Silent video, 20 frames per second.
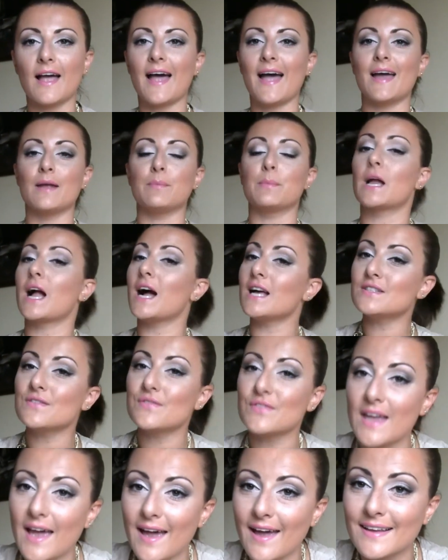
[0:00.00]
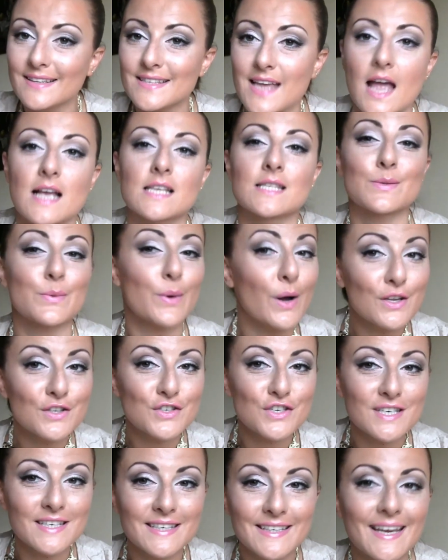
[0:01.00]
and because of that, thanks for
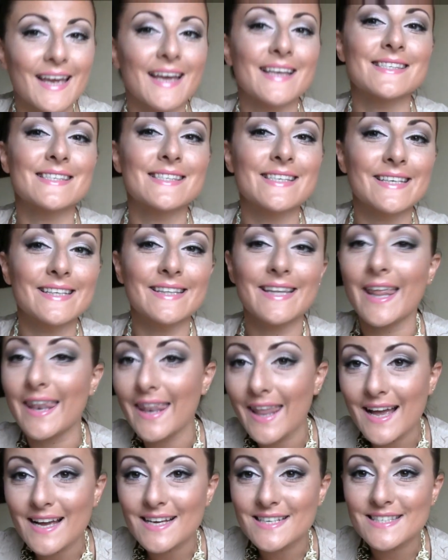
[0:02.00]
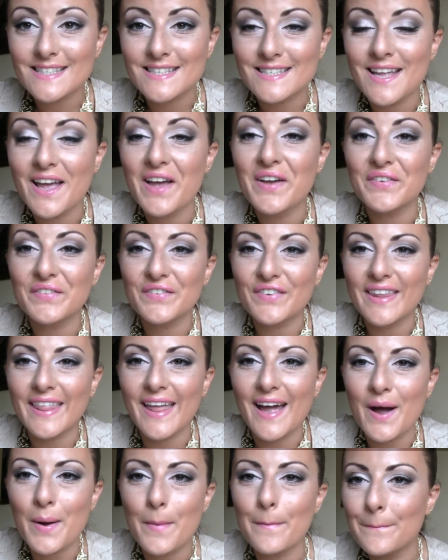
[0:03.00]
watching and see you in the next
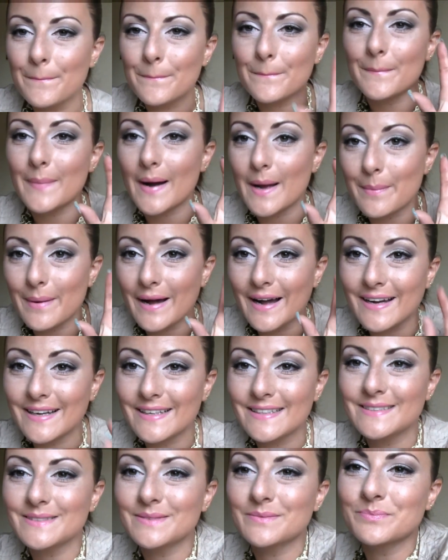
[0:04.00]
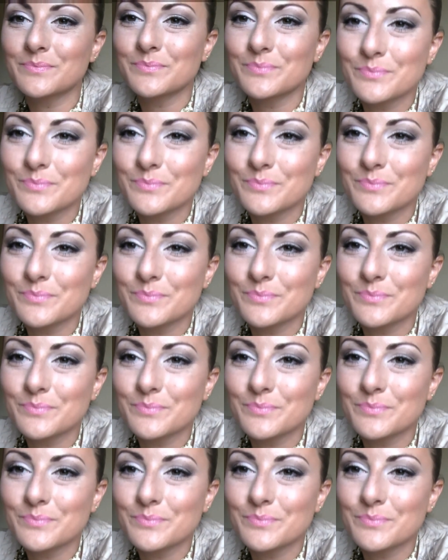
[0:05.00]
video. Bye bye.